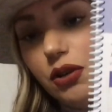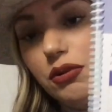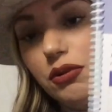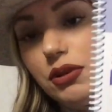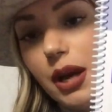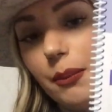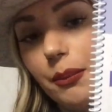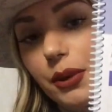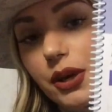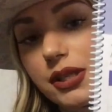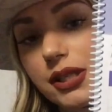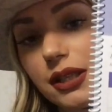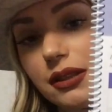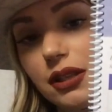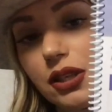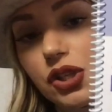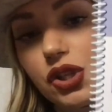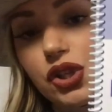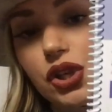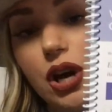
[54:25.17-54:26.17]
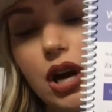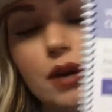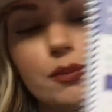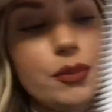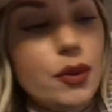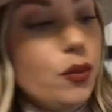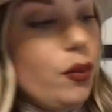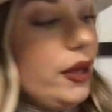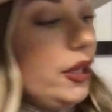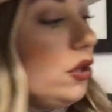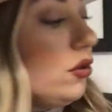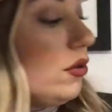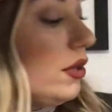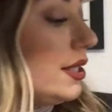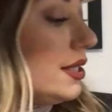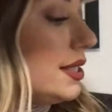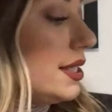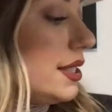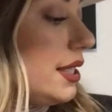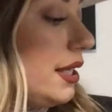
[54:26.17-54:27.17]
no numbers in this chart, but what you
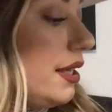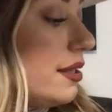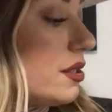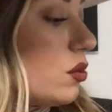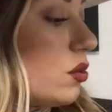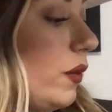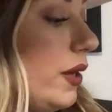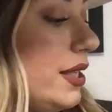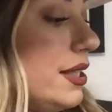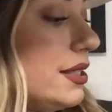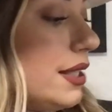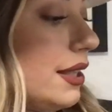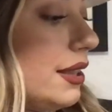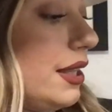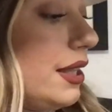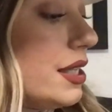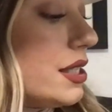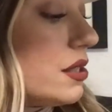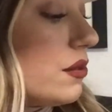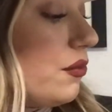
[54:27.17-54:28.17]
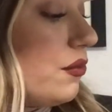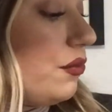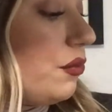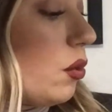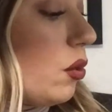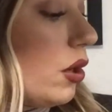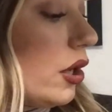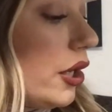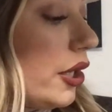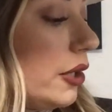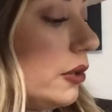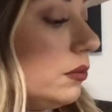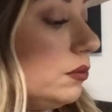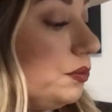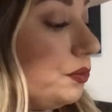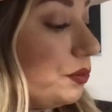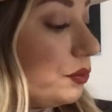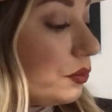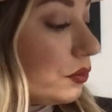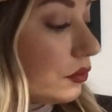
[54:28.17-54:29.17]
can see is we did this for,
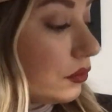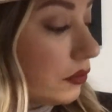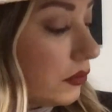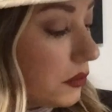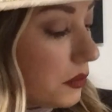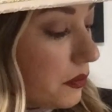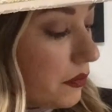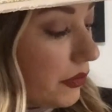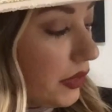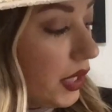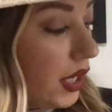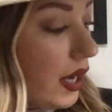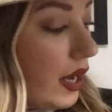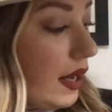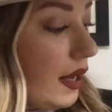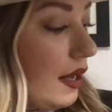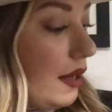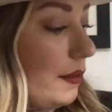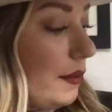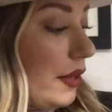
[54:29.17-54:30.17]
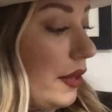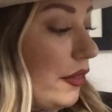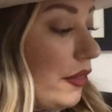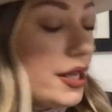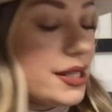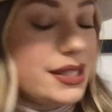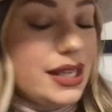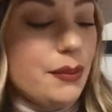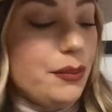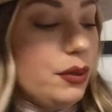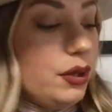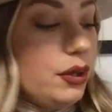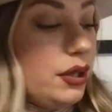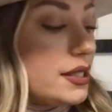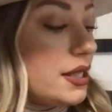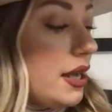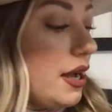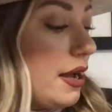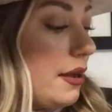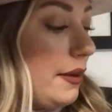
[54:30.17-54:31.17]
the example
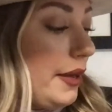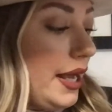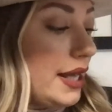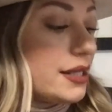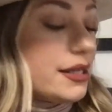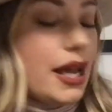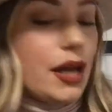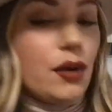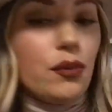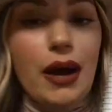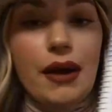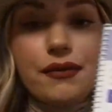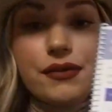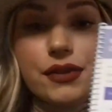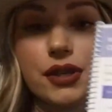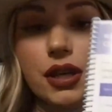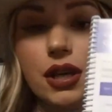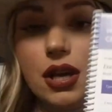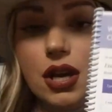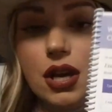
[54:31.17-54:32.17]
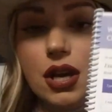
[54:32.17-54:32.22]
is a hand-tied weft.